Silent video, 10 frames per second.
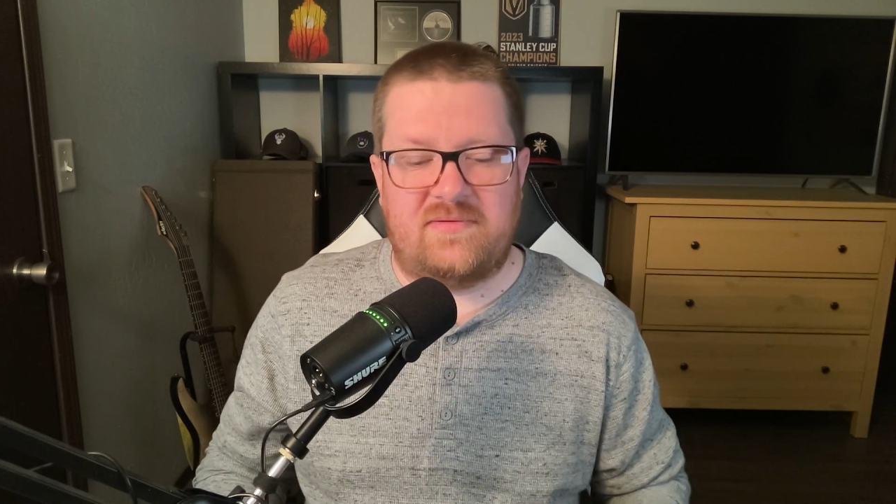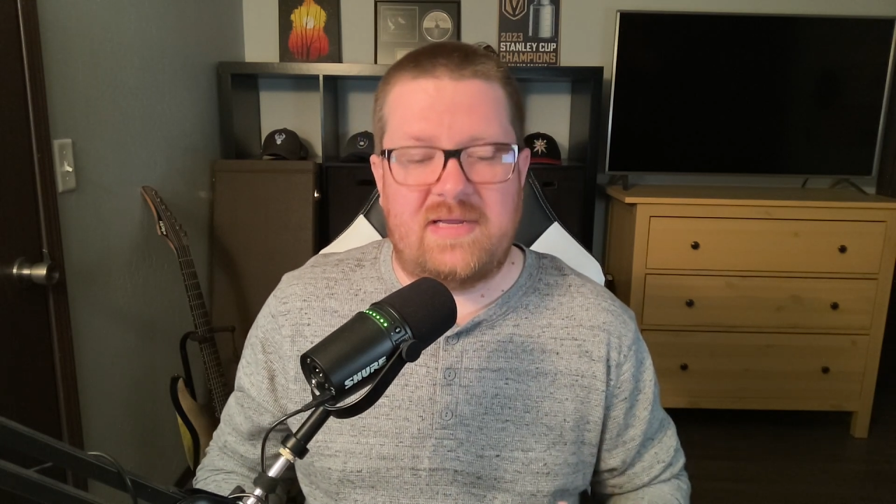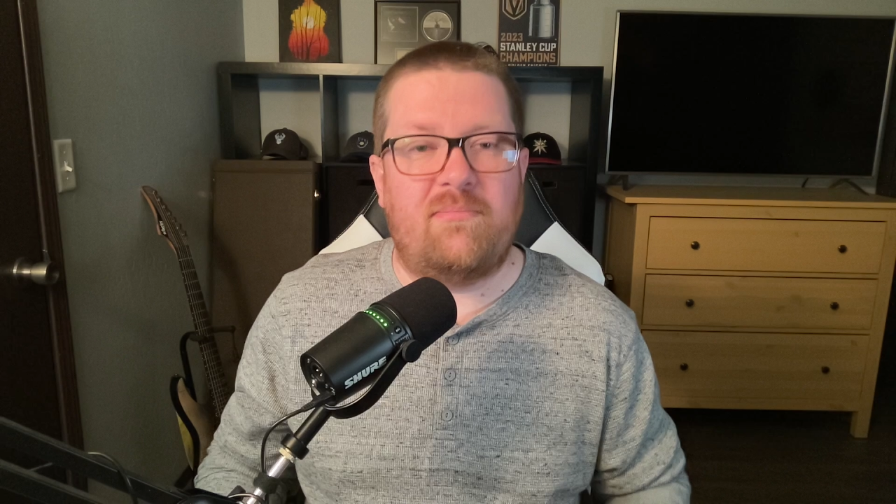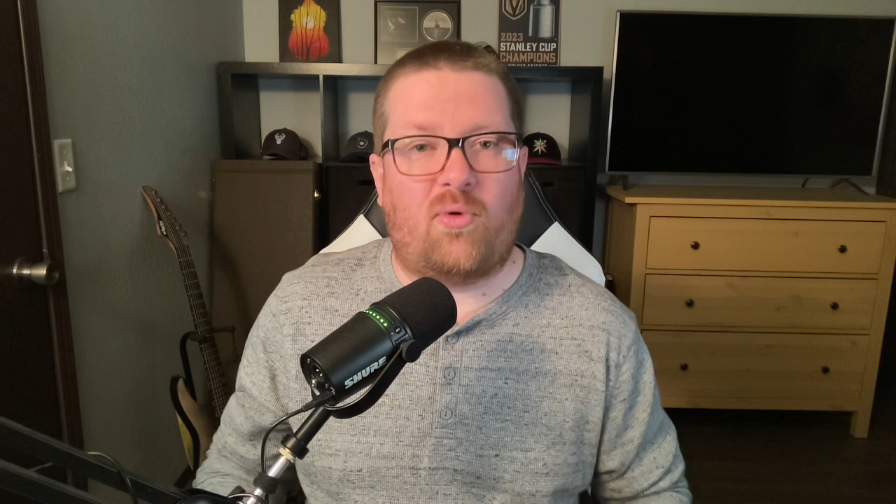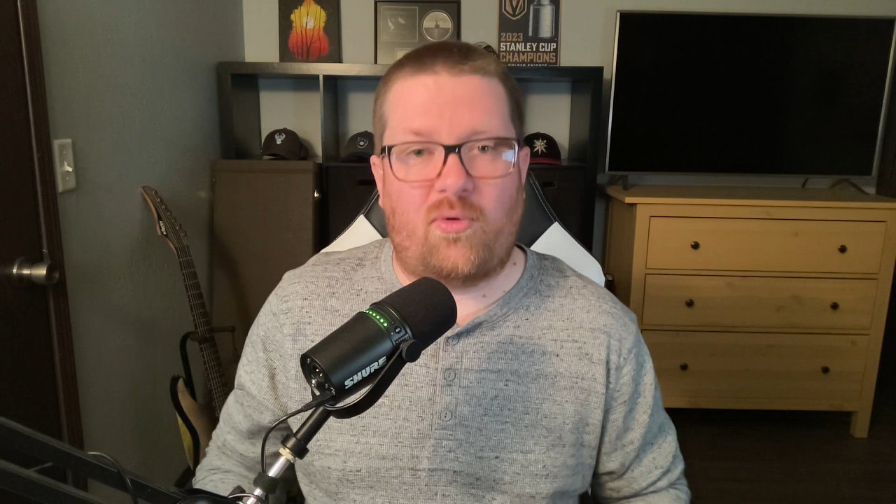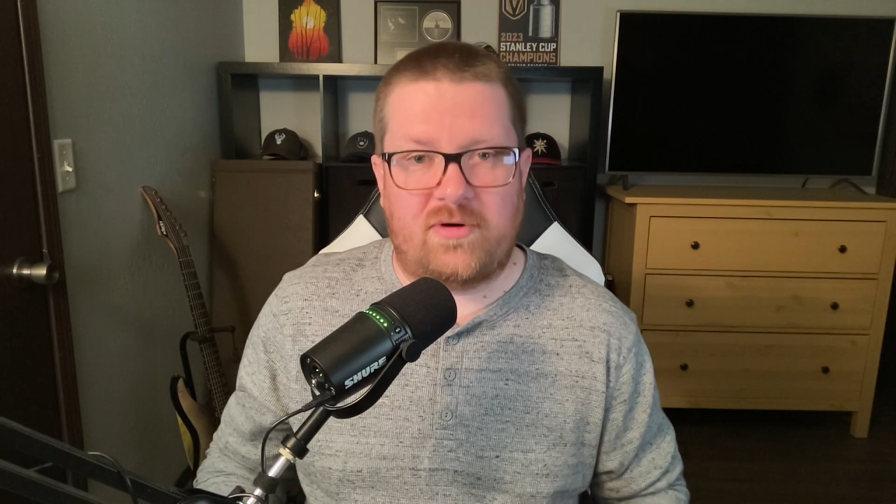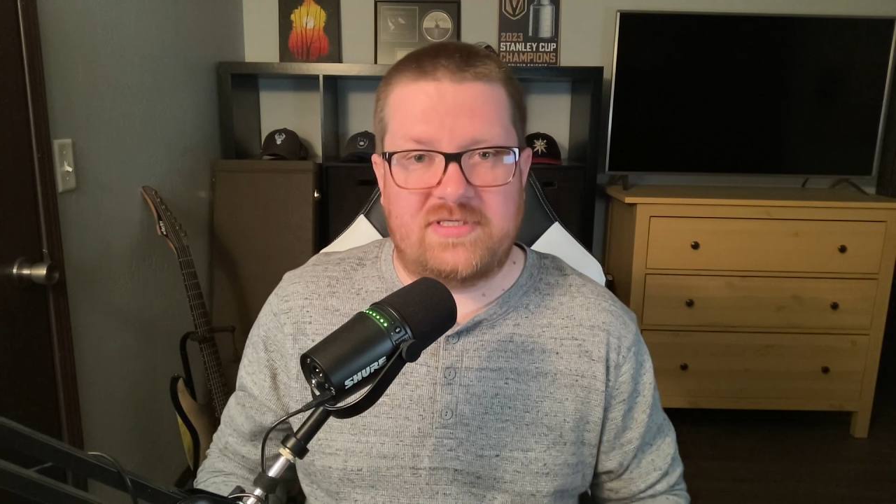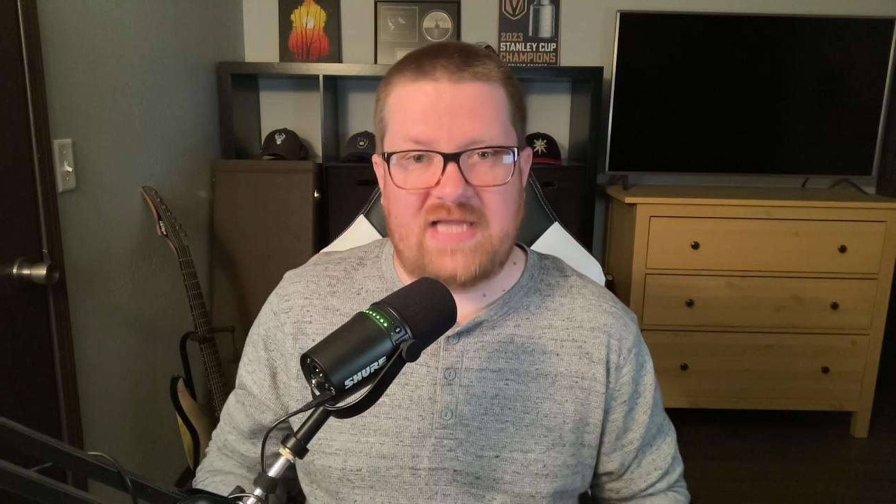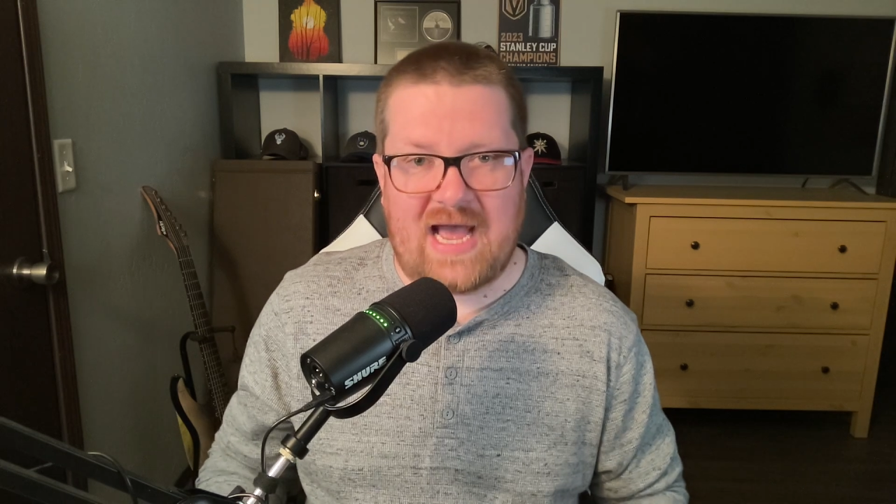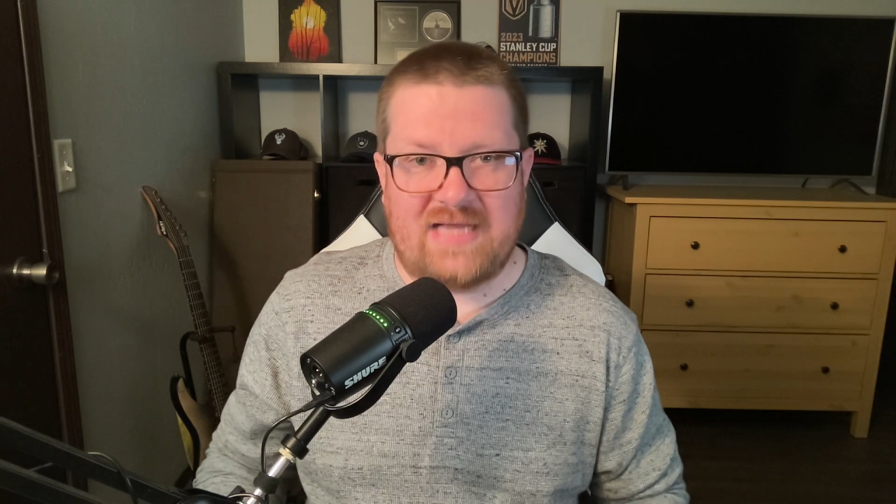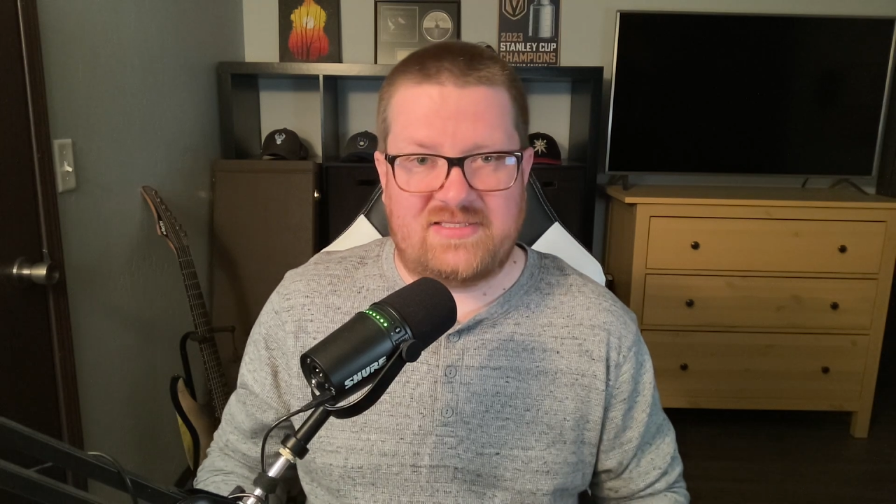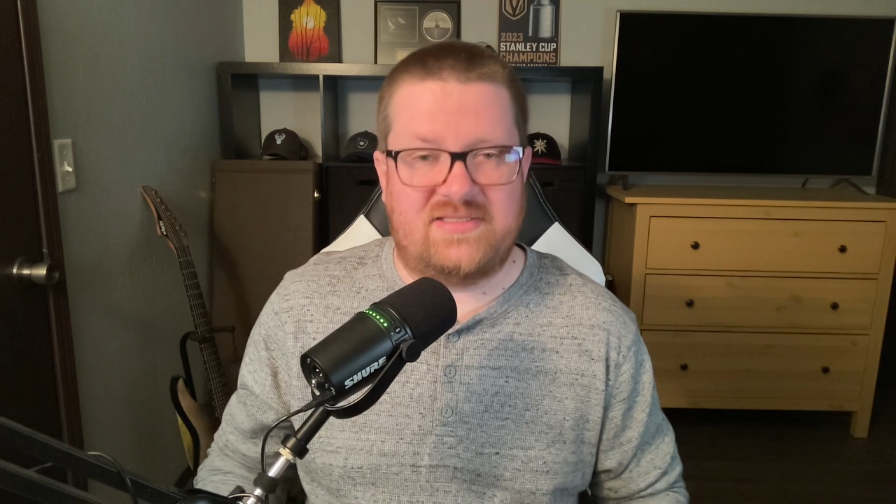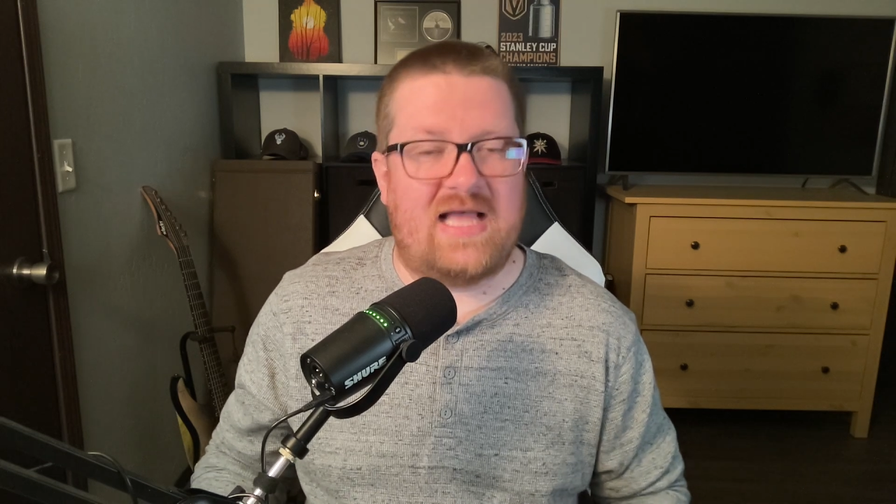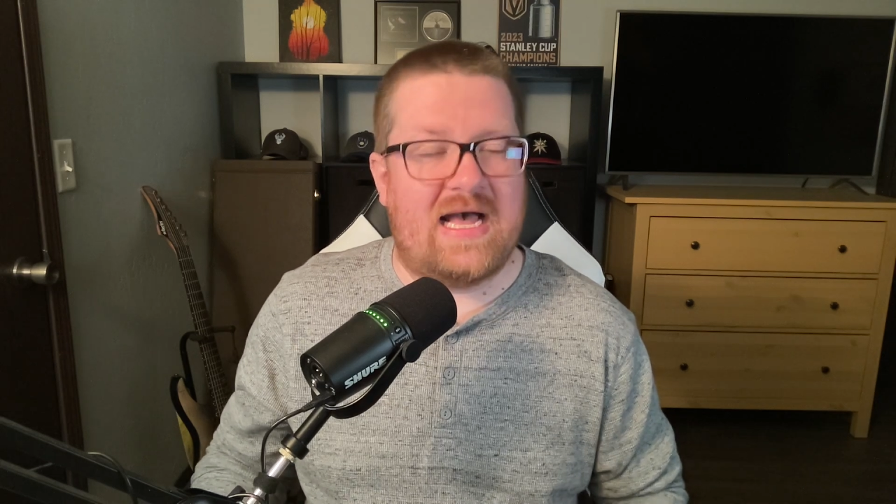important tasks